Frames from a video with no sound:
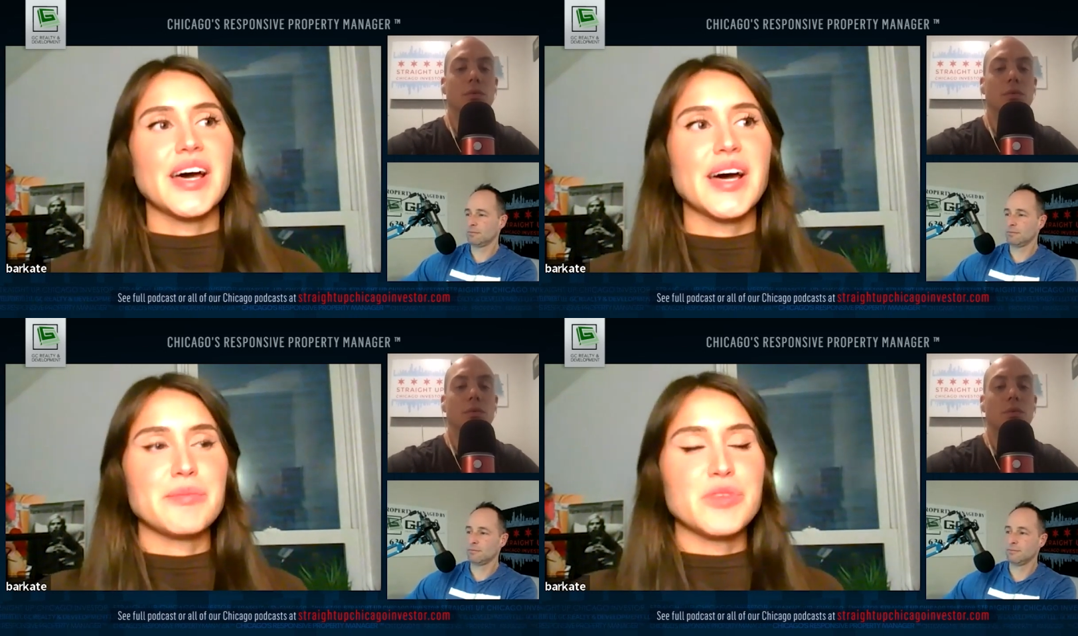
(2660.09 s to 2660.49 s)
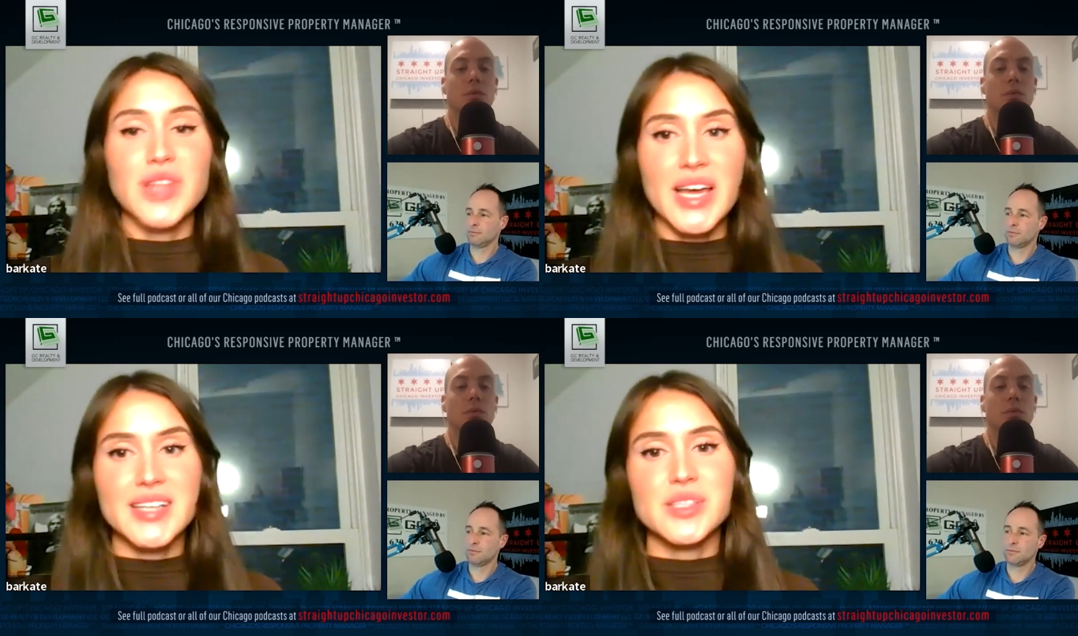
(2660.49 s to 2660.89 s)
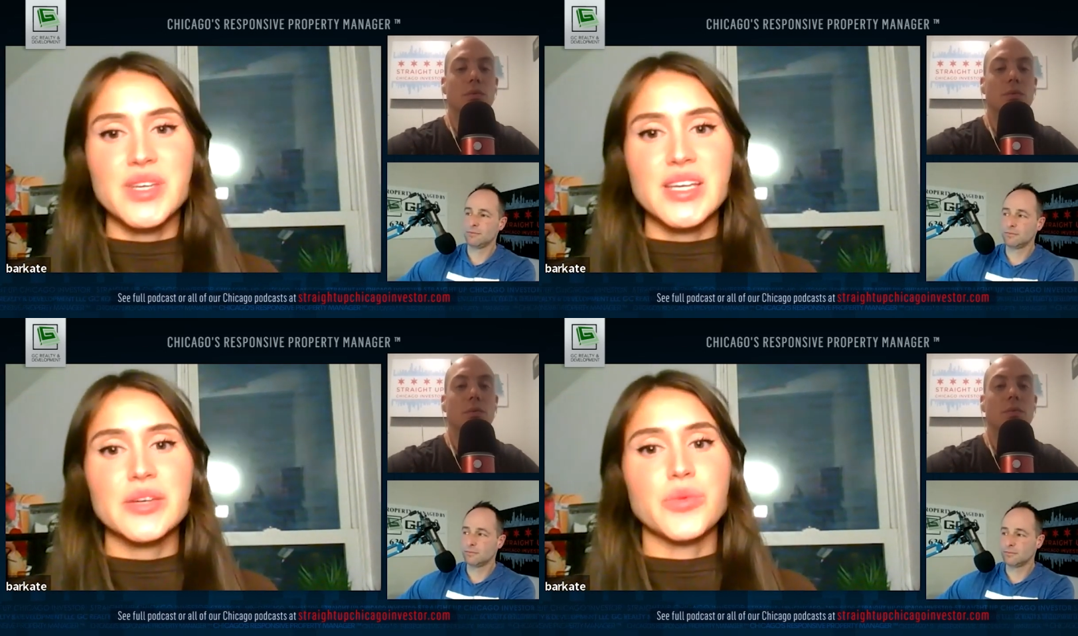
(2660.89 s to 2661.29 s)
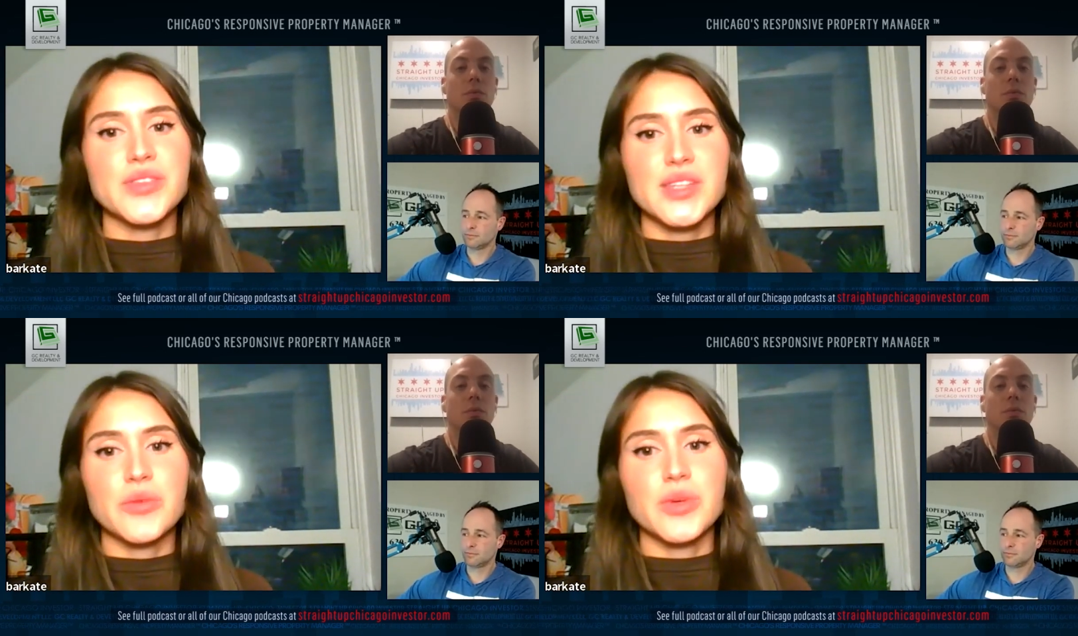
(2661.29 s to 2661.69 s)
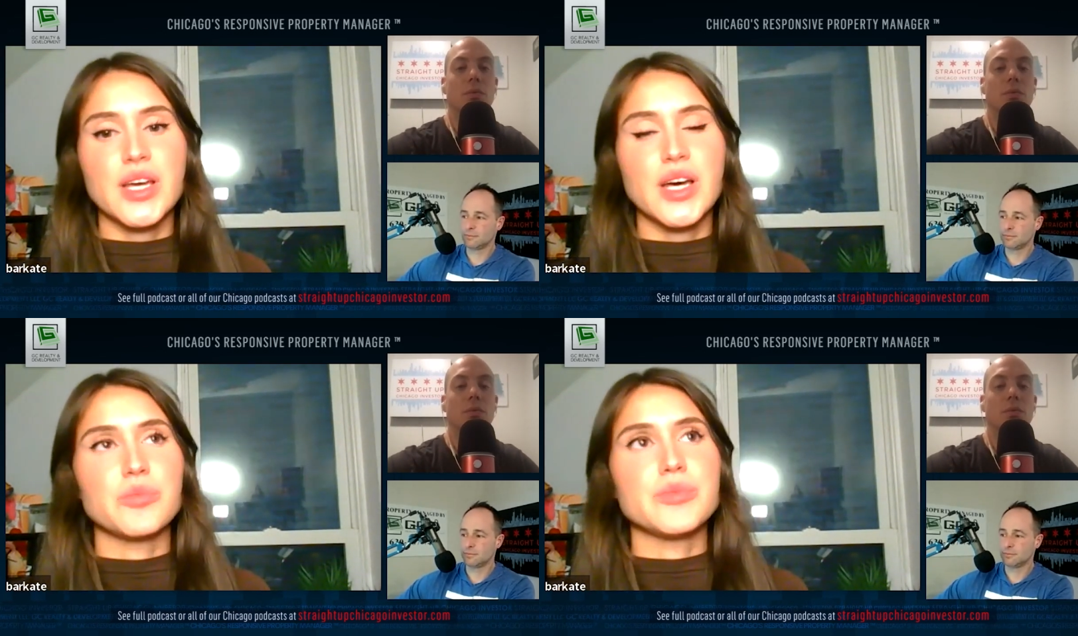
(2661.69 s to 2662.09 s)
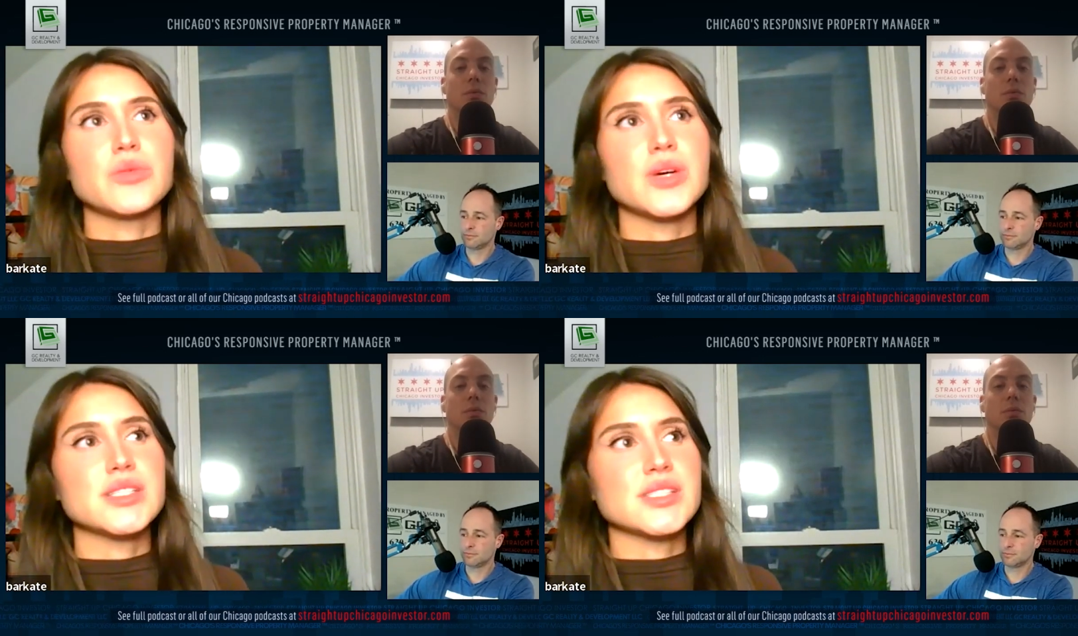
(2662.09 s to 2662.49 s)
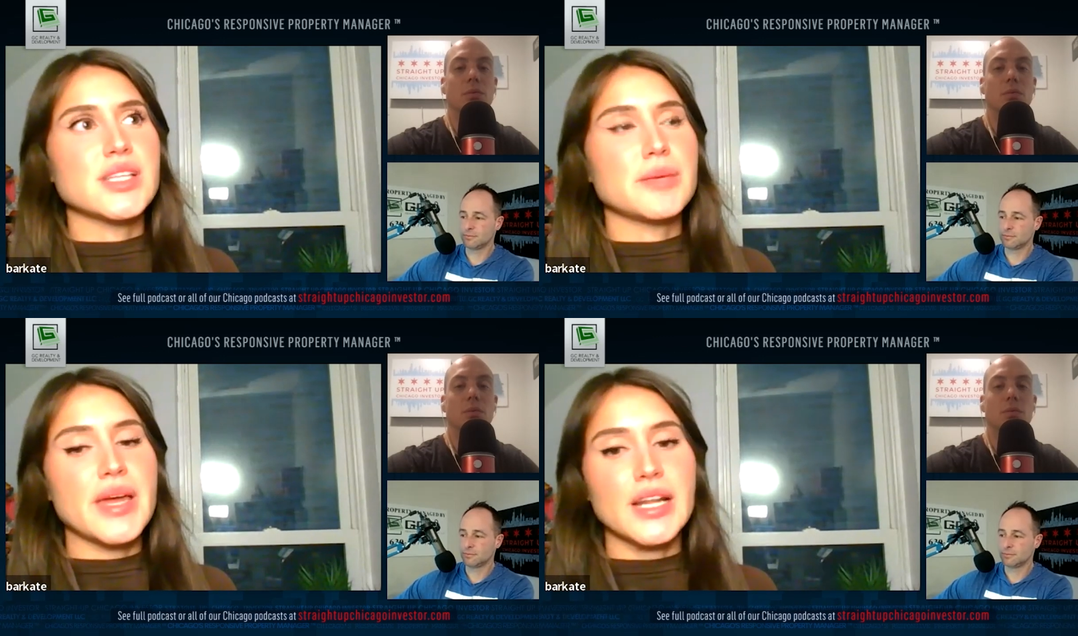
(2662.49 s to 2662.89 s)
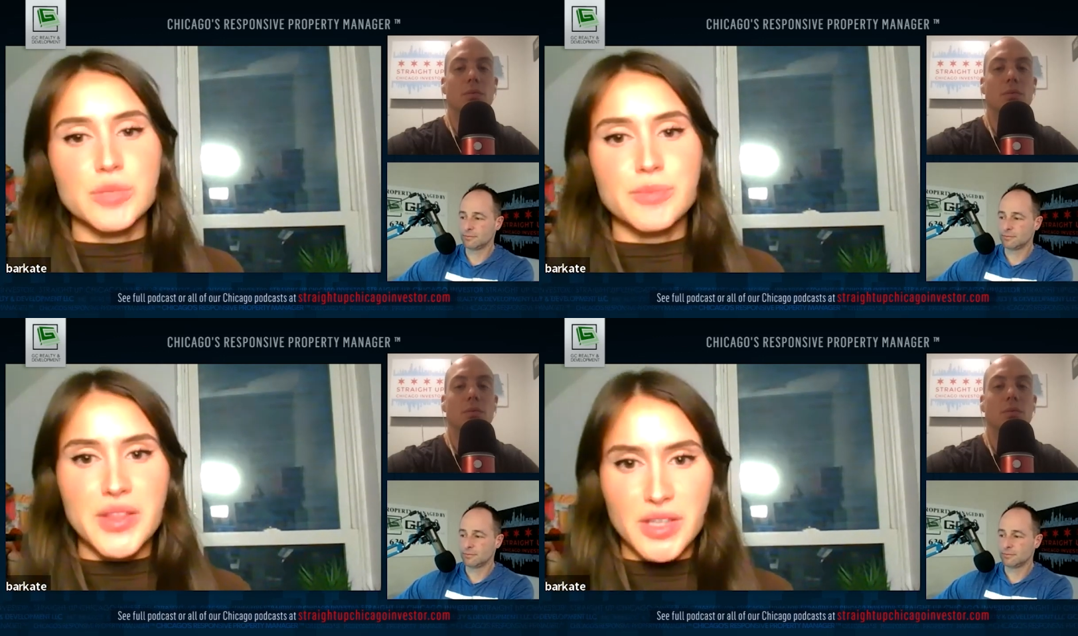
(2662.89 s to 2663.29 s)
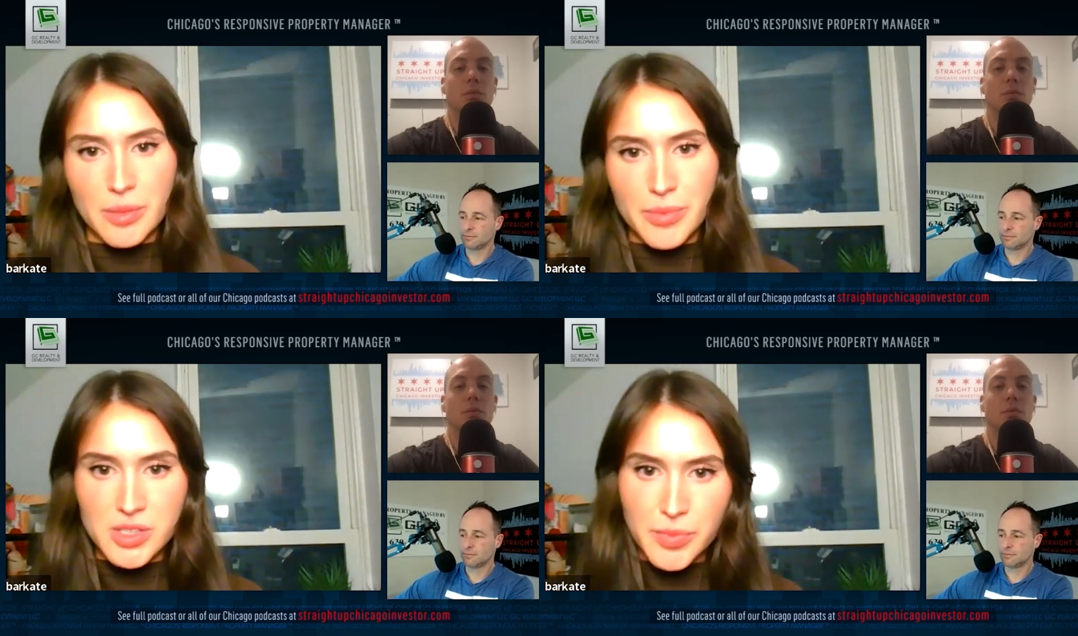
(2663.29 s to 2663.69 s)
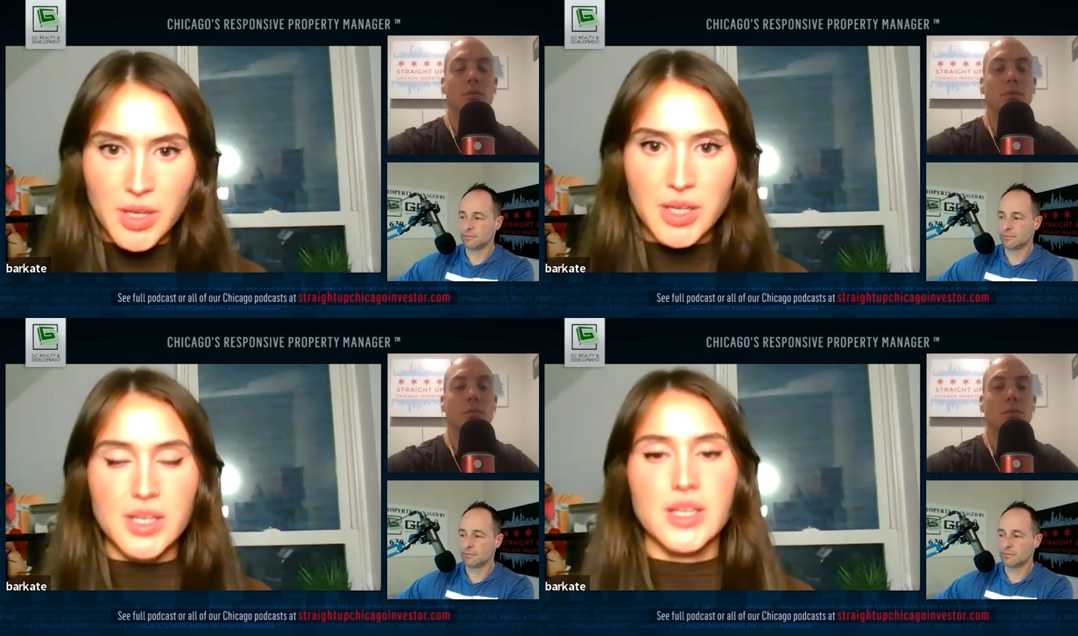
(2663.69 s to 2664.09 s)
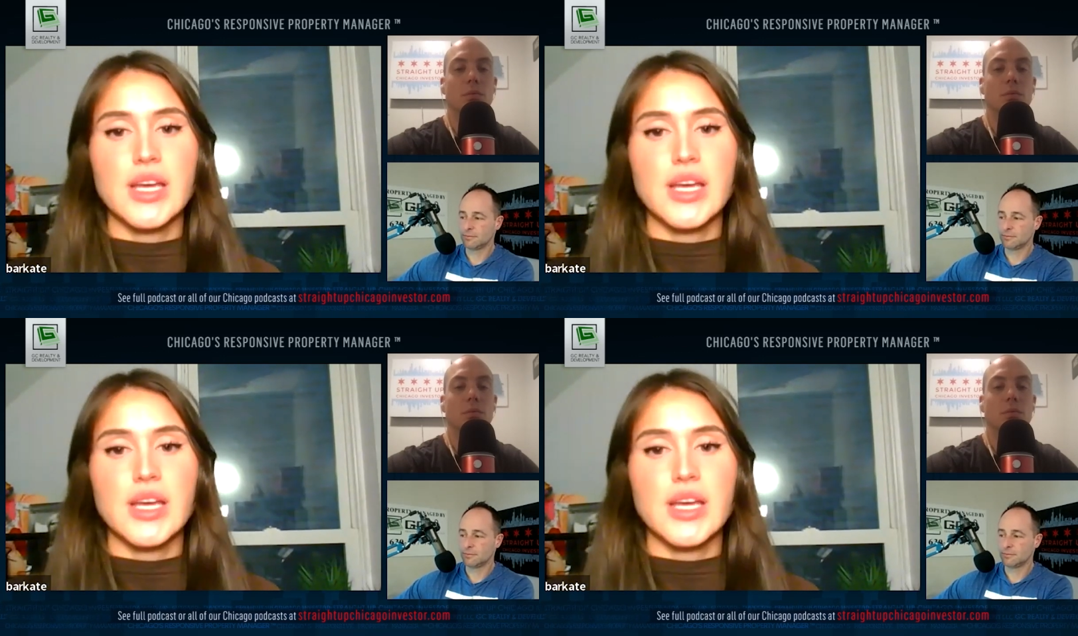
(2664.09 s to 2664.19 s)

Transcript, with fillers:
Speaker 1: um, you'd like to be one thing that really helped me was the managing by the numbers book